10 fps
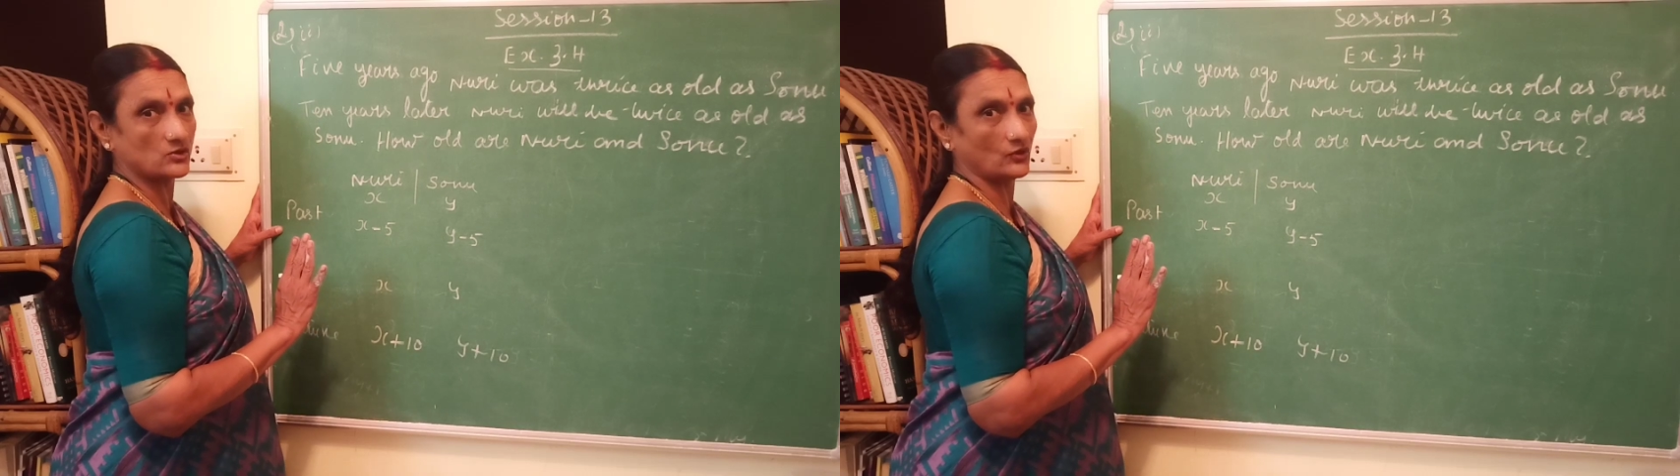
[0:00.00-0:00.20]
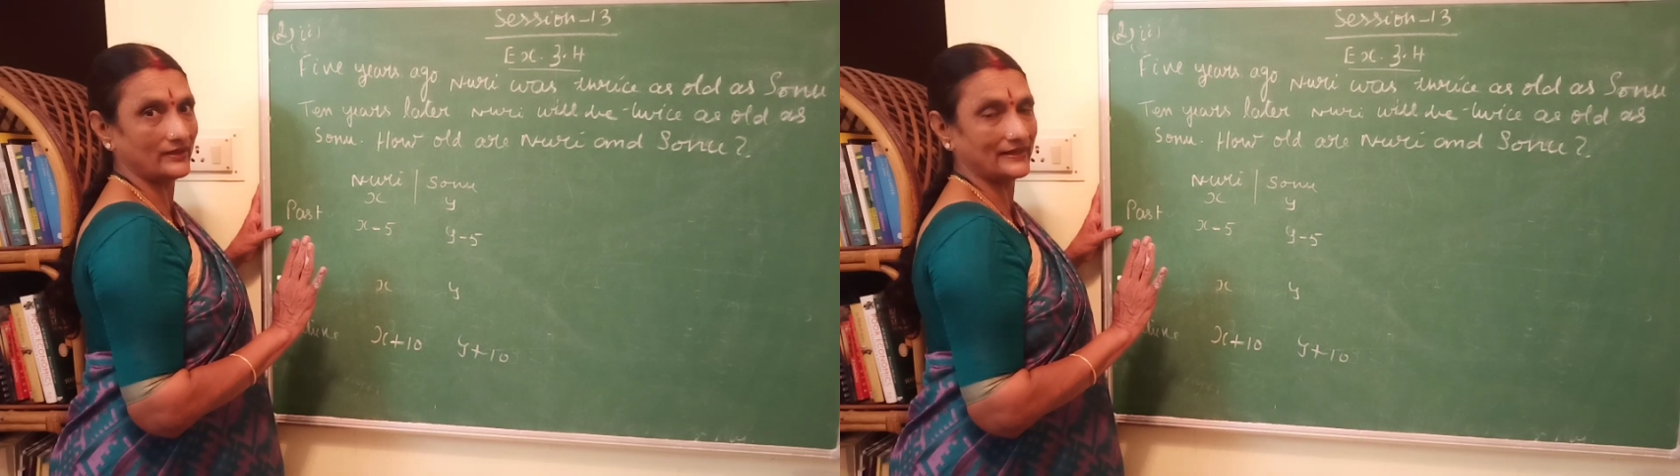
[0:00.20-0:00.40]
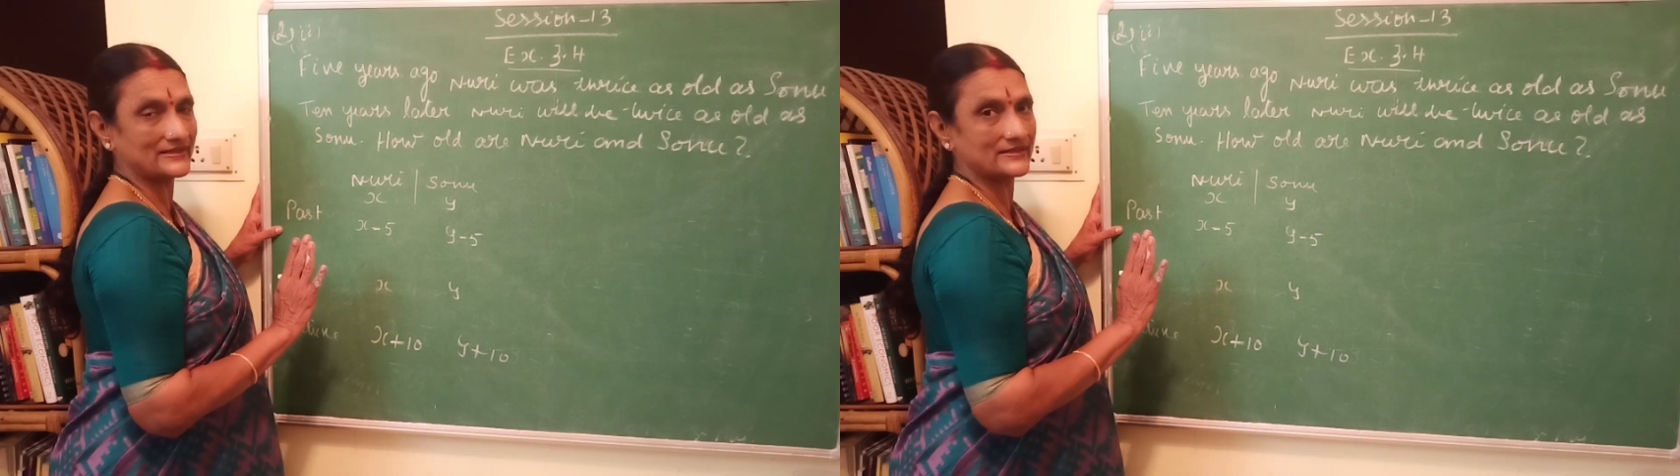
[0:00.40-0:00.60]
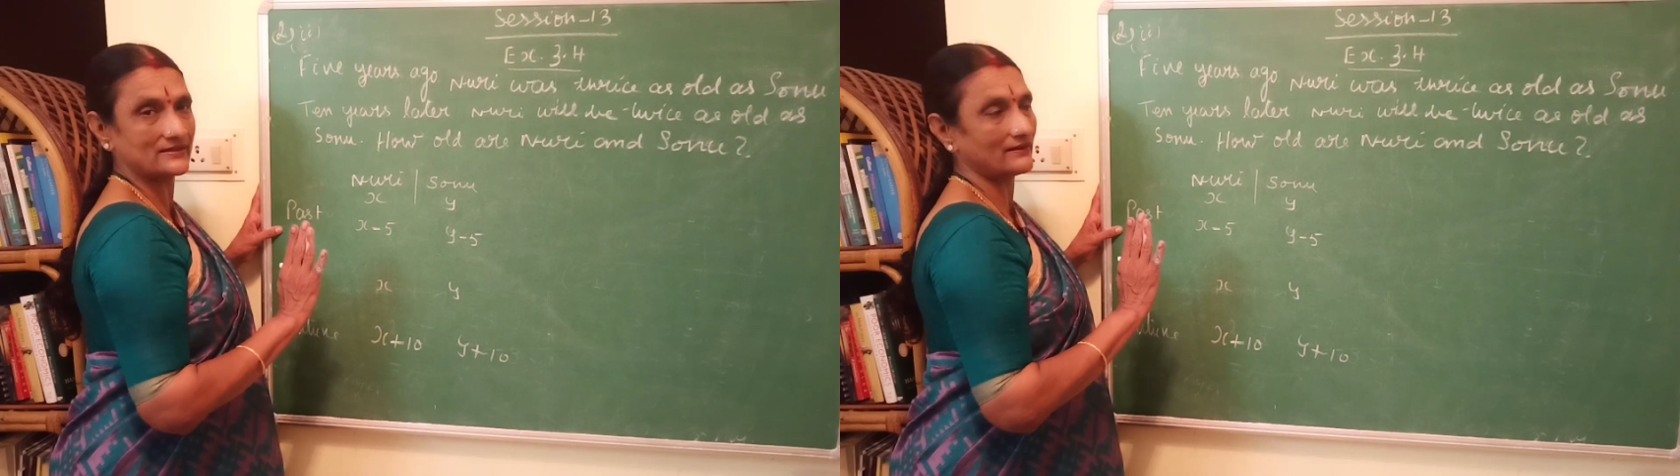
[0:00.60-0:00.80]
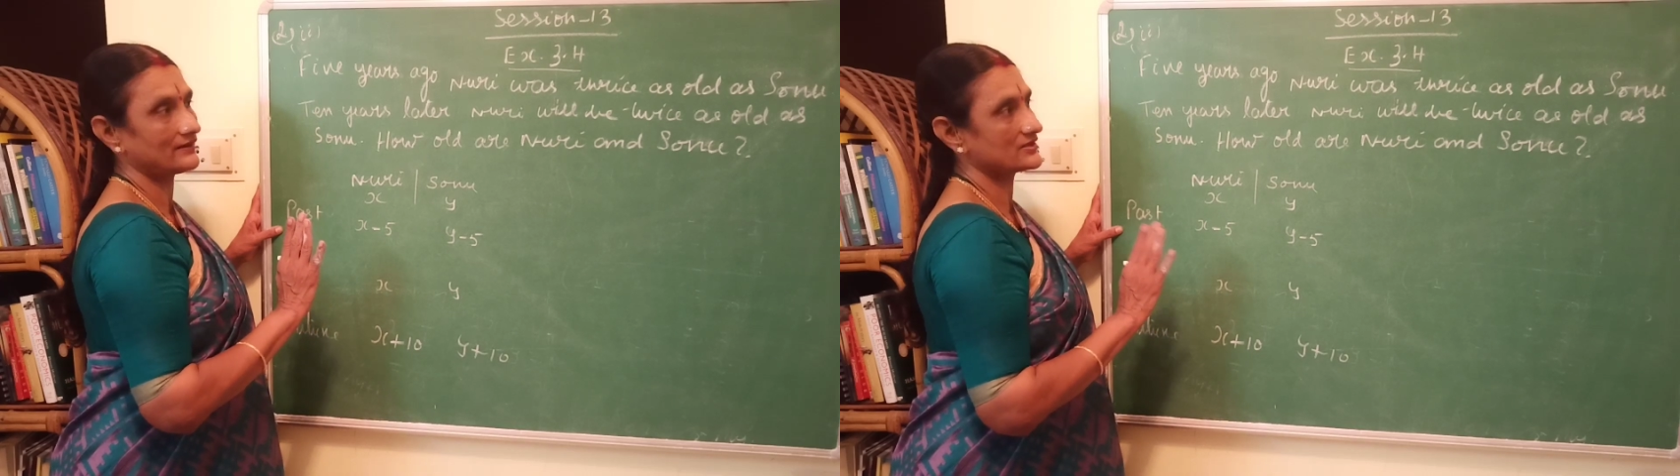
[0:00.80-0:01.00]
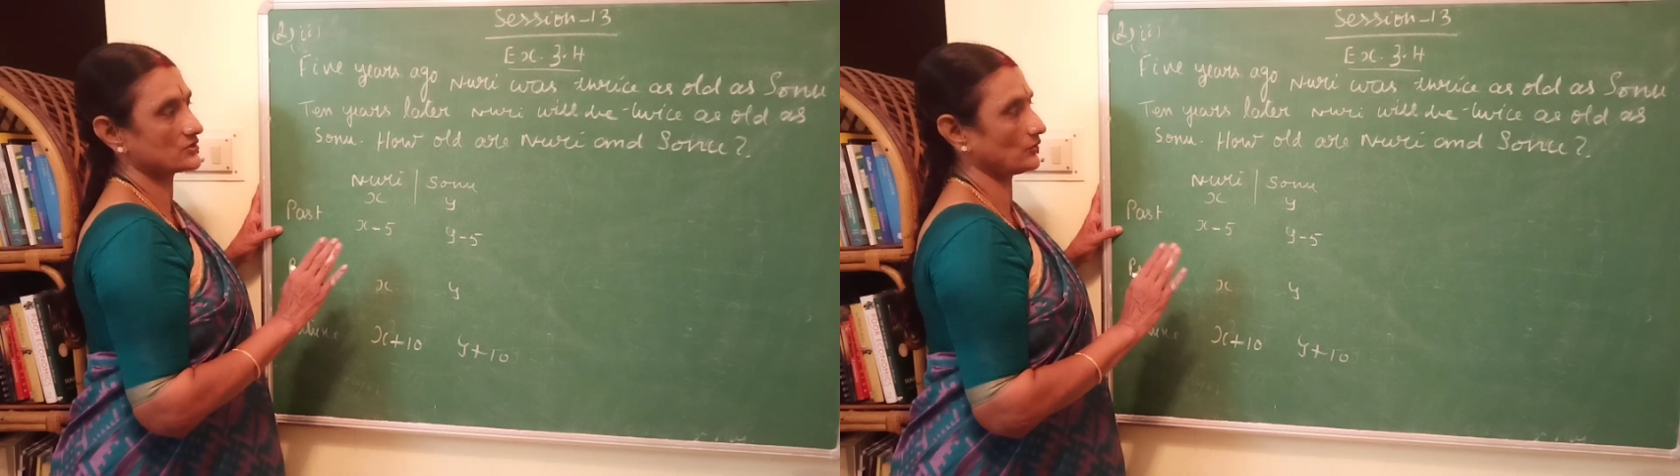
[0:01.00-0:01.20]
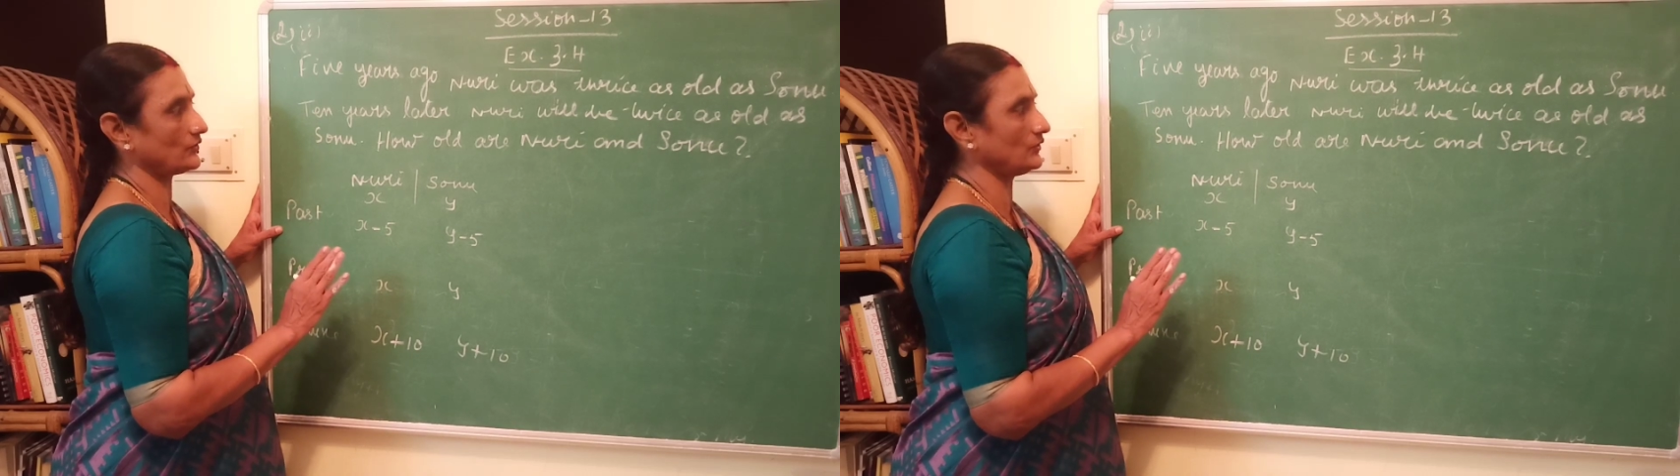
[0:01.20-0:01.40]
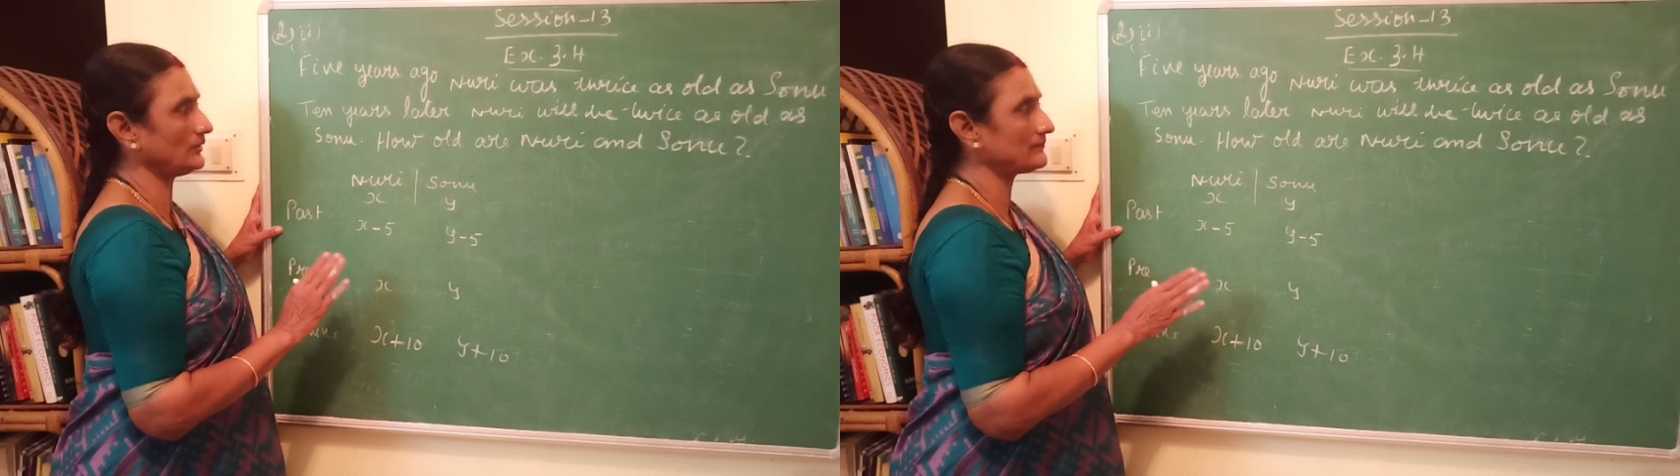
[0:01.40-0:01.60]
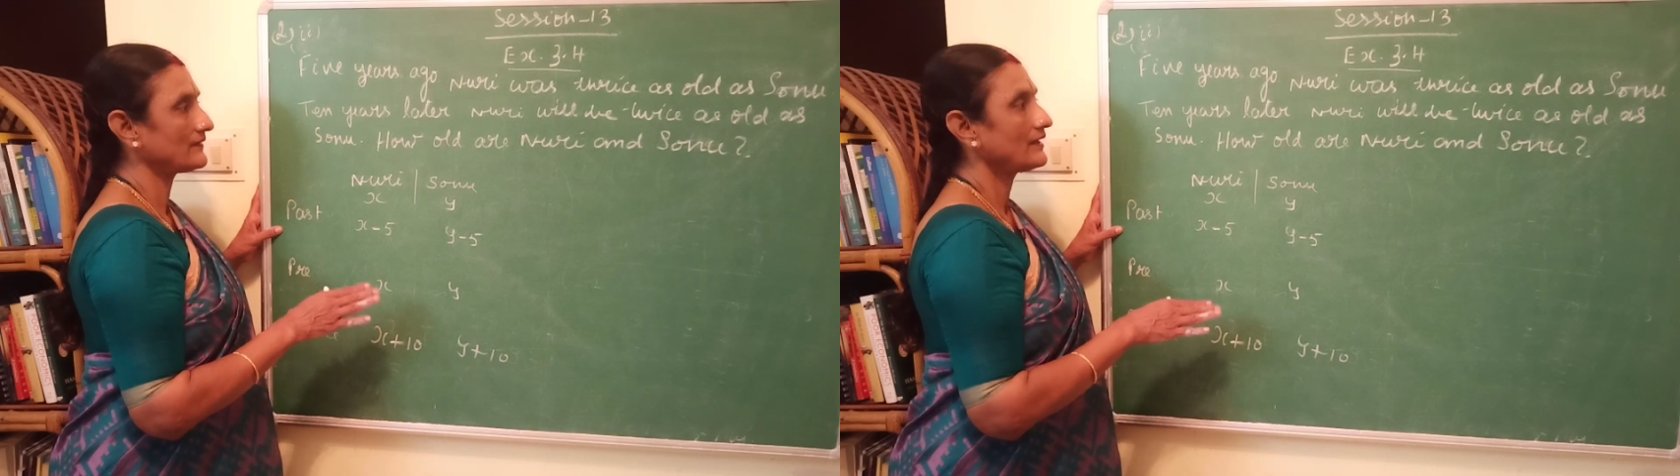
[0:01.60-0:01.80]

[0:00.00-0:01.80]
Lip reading: old as Sonu.